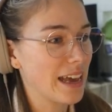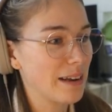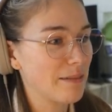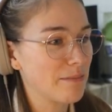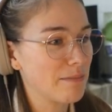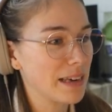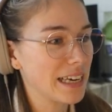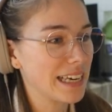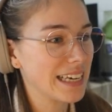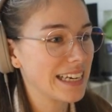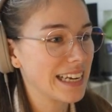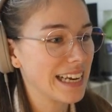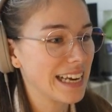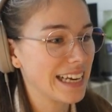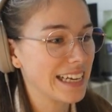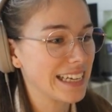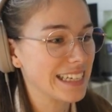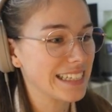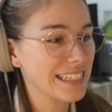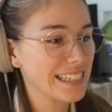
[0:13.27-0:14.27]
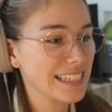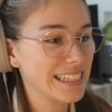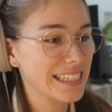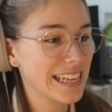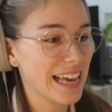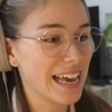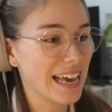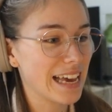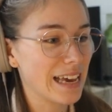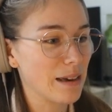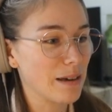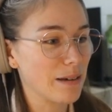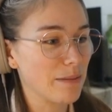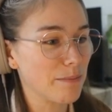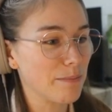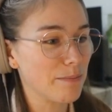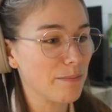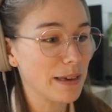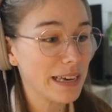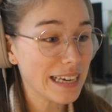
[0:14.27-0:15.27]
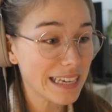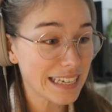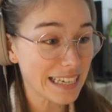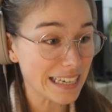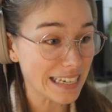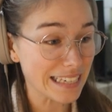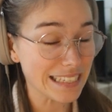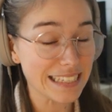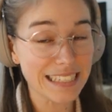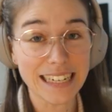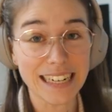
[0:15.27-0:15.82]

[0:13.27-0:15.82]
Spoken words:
and Megan has a big gig